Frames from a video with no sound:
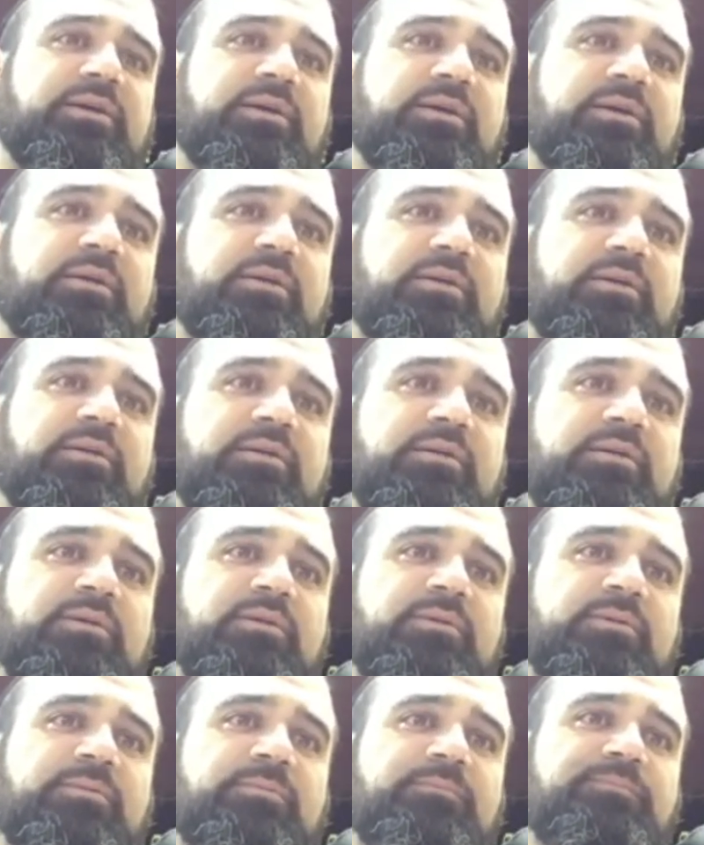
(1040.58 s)

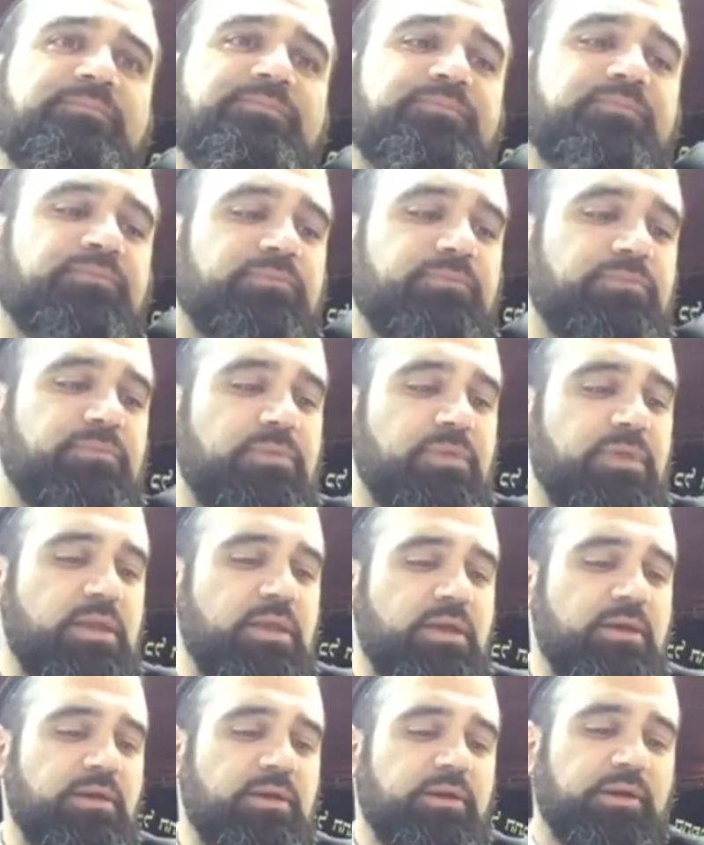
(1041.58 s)

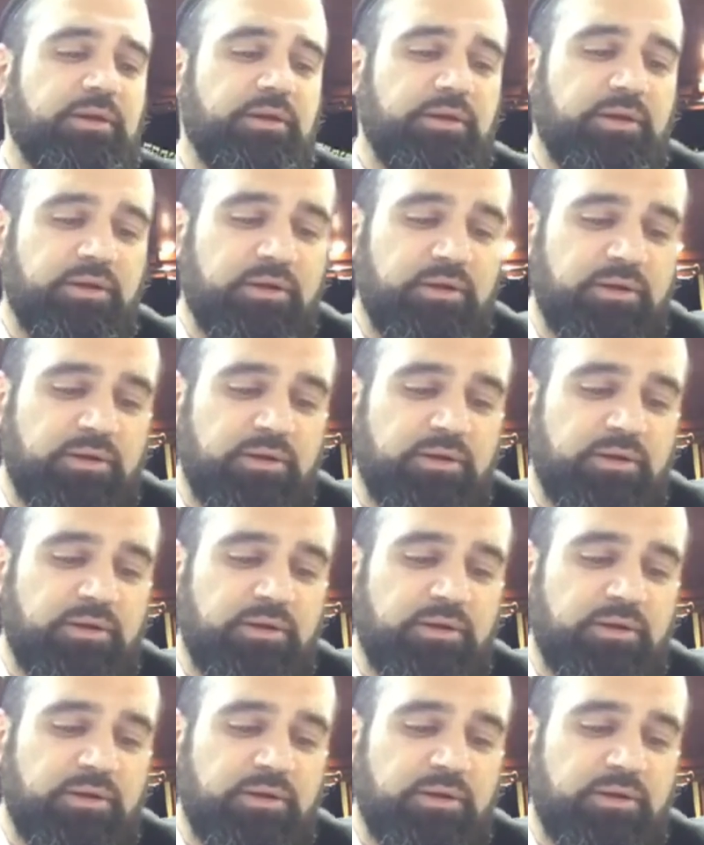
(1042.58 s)
Nobody speaks.